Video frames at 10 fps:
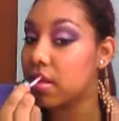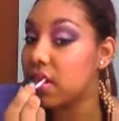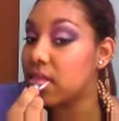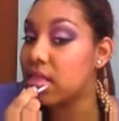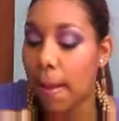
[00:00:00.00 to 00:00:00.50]

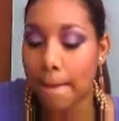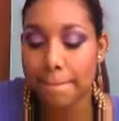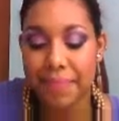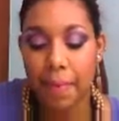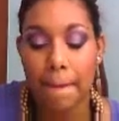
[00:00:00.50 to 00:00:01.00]
And that
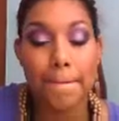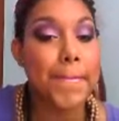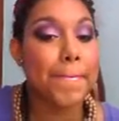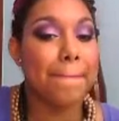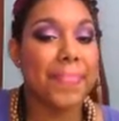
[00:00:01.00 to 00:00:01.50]

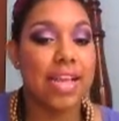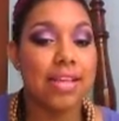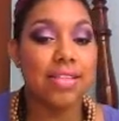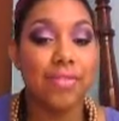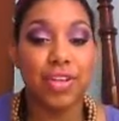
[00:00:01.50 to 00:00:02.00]

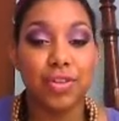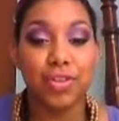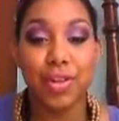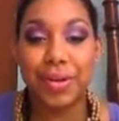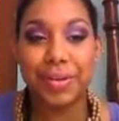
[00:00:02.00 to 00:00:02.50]
is a
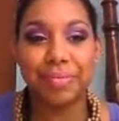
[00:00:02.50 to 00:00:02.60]
finished look.